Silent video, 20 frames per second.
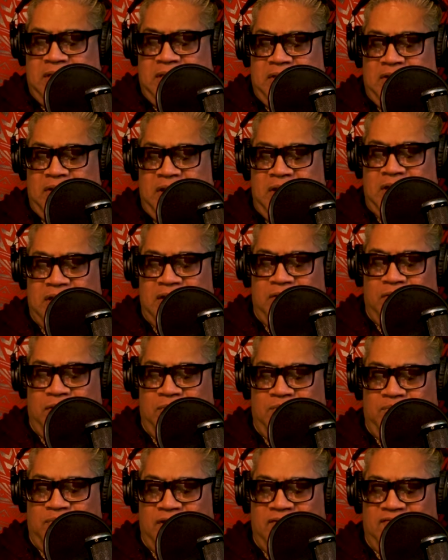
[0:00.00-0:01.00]
you know I can
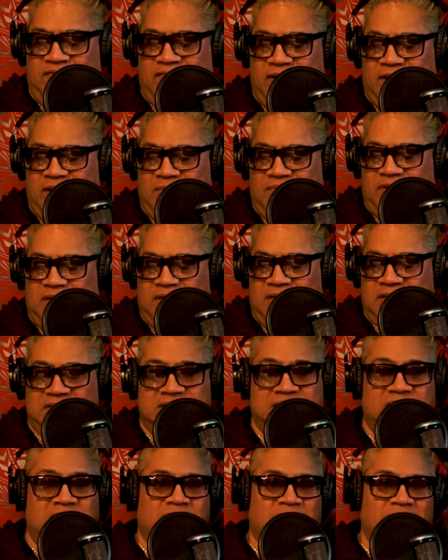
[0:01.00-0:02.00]
only pray for him to
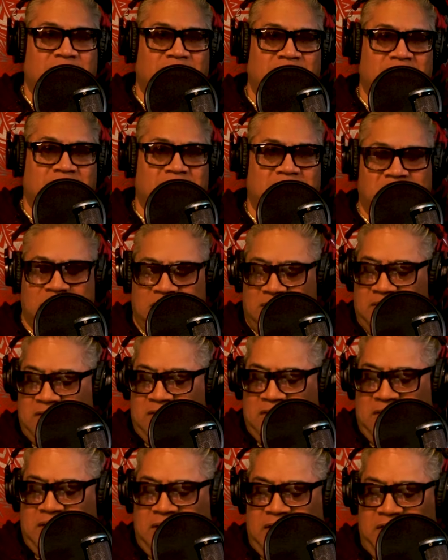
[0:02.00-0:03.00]
continue the
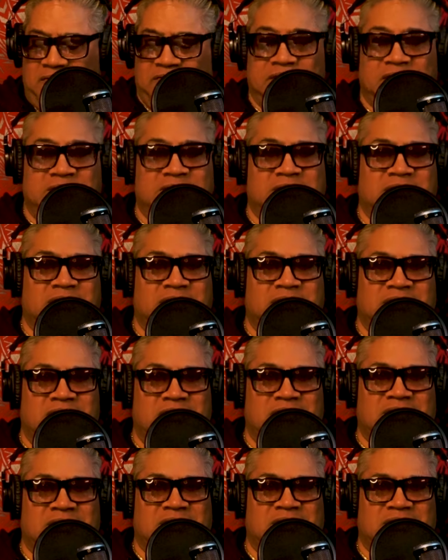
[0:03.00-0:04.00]
health and
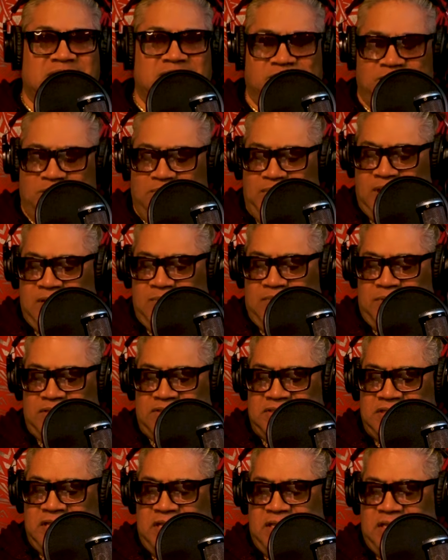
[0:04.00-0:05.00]
success and be able
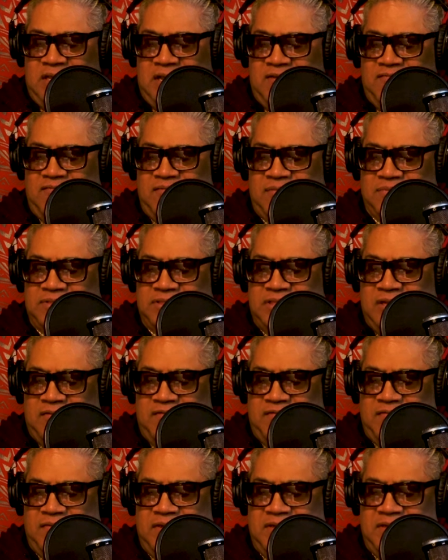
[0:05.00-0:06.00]
to take care of
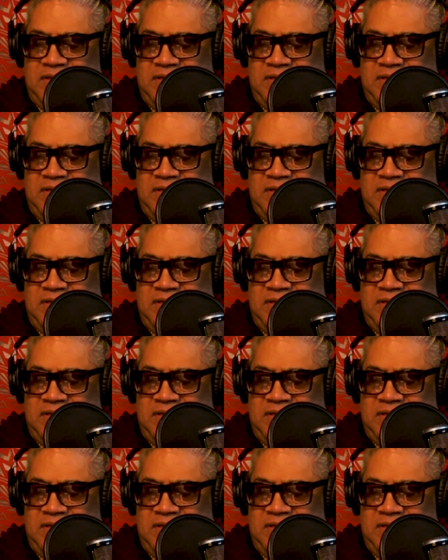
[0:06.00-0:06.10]
himself.